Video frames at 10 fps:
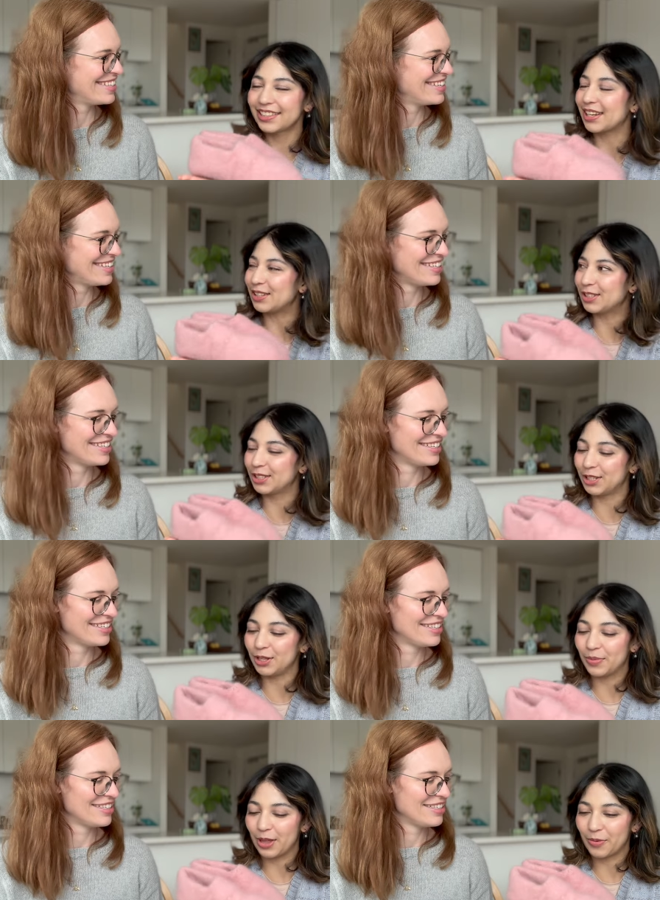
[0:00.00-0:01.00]
Speaker 1: color is
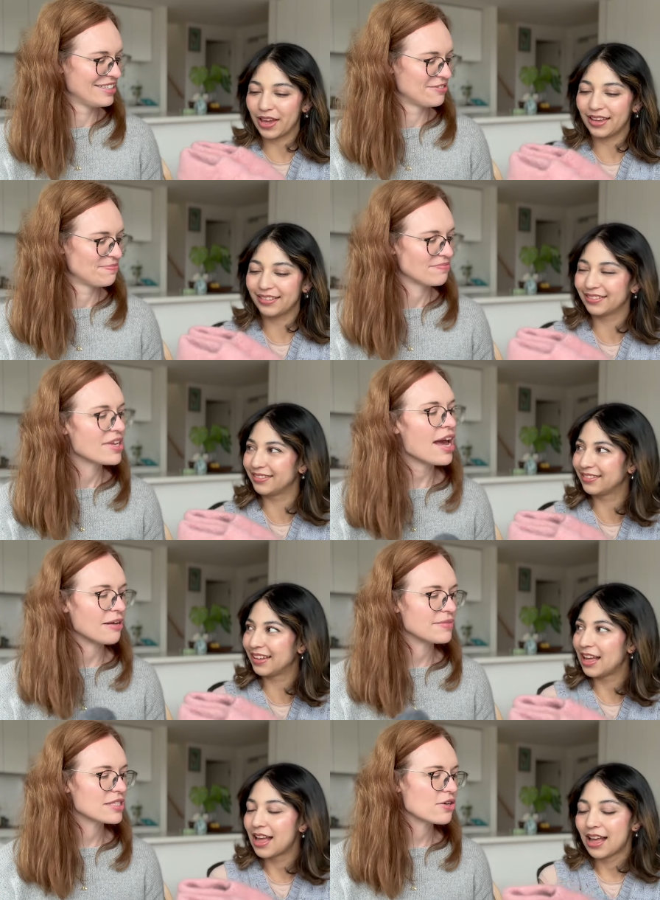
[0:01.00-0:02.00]
cute, by the way.
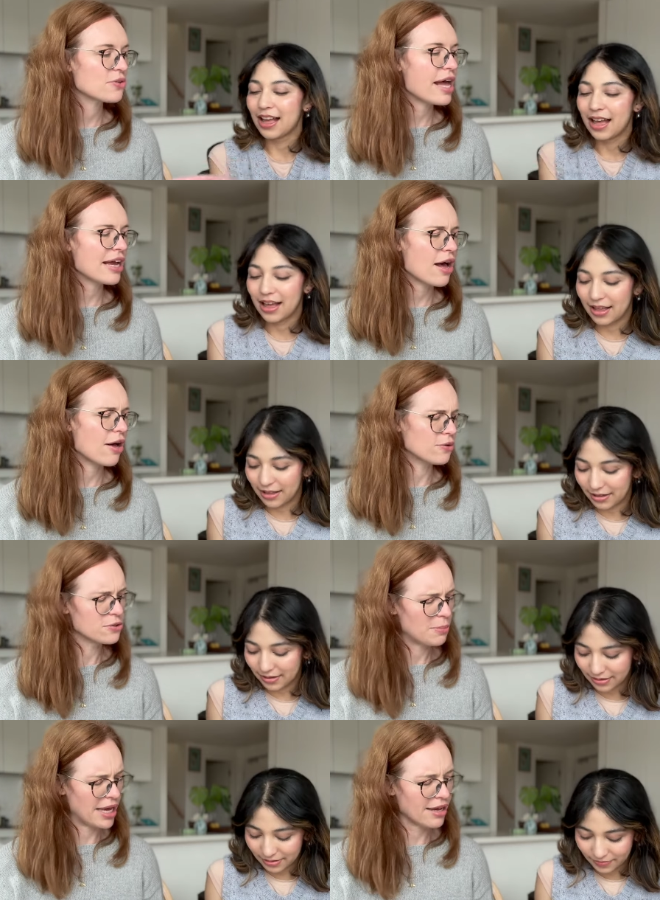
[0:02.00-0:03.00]
Speaker 2: Yeah, it's called like
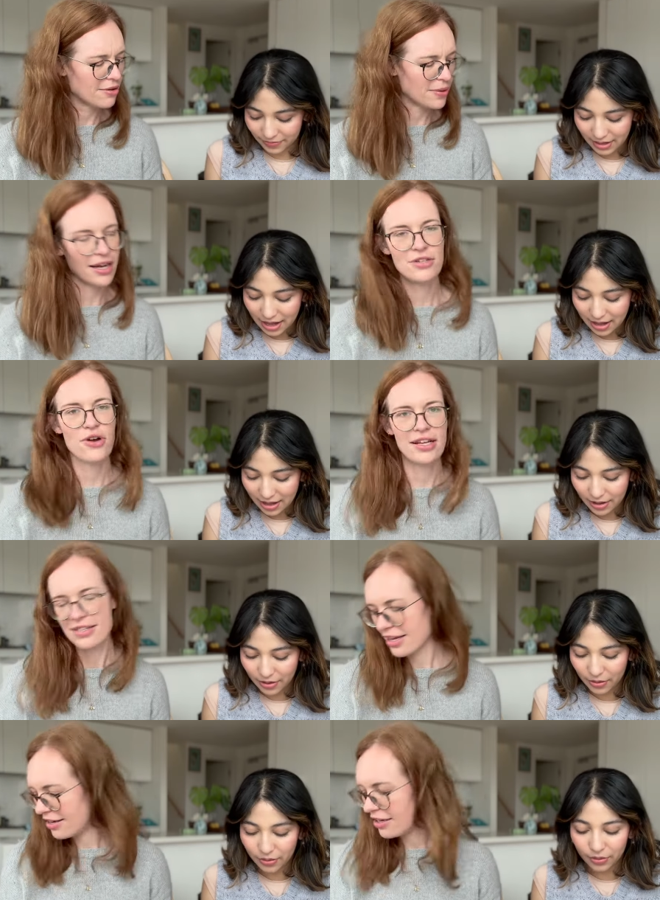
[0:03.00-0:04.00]
old pink when I translated